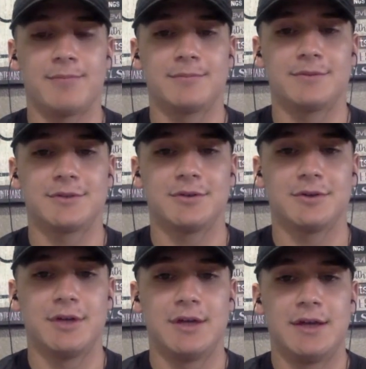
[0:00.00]
So
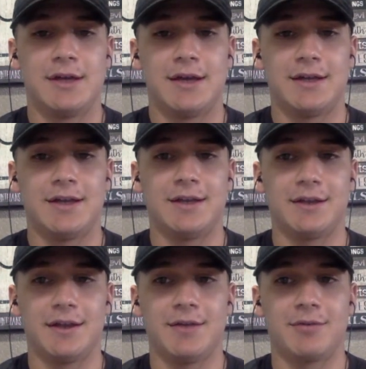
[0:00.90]
at the end of
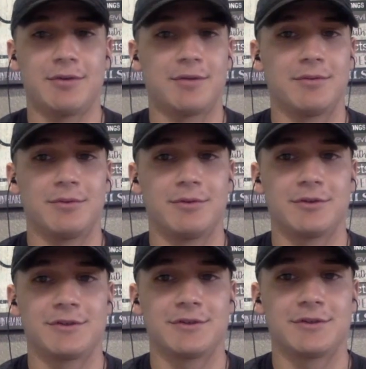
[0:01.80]
the day, we're
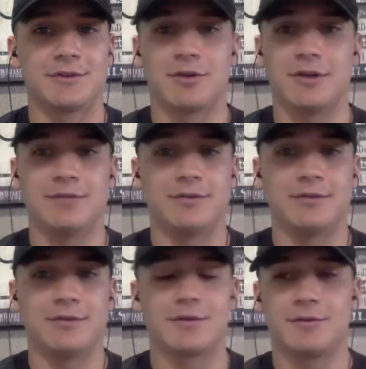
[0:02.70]
just so grateful
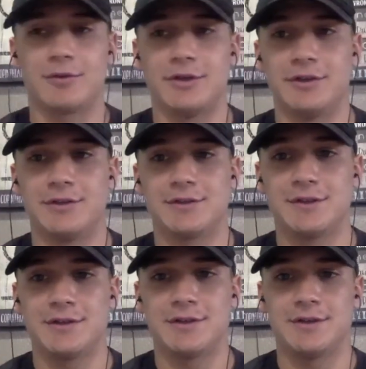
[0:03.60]
for our 4 years
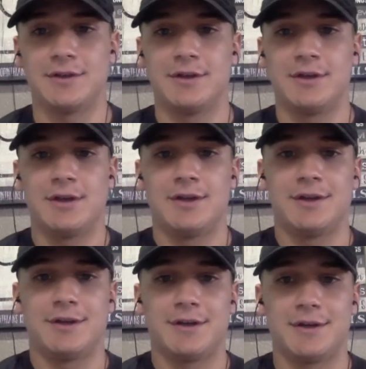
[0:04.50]
here,
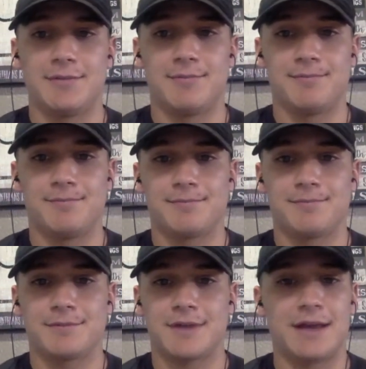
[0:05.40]
and
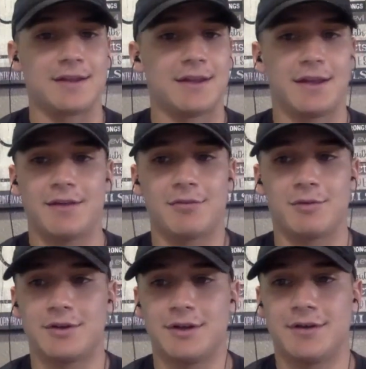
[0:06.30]
can't thank
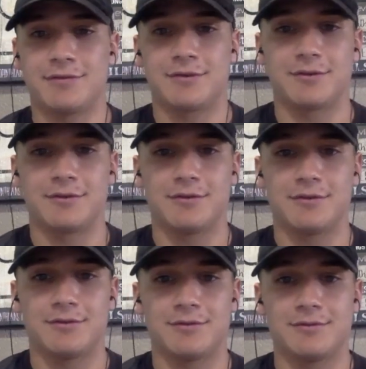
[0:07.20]
everyone enough
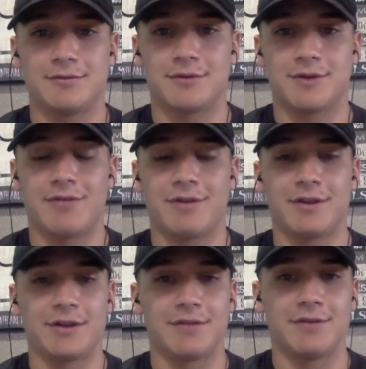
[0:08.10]
for
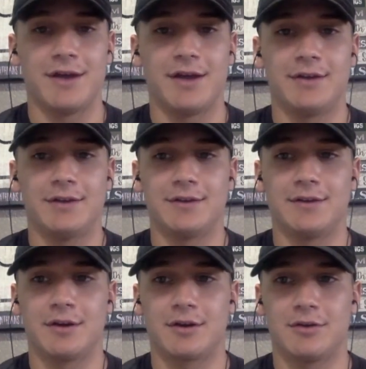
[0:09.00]
everything they've done, and
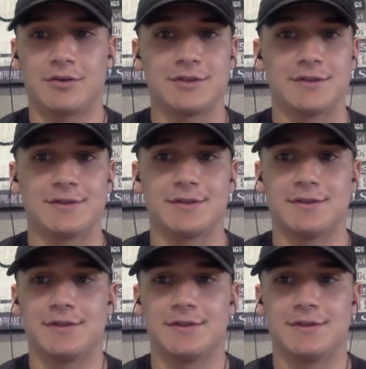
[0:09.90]
our coaches and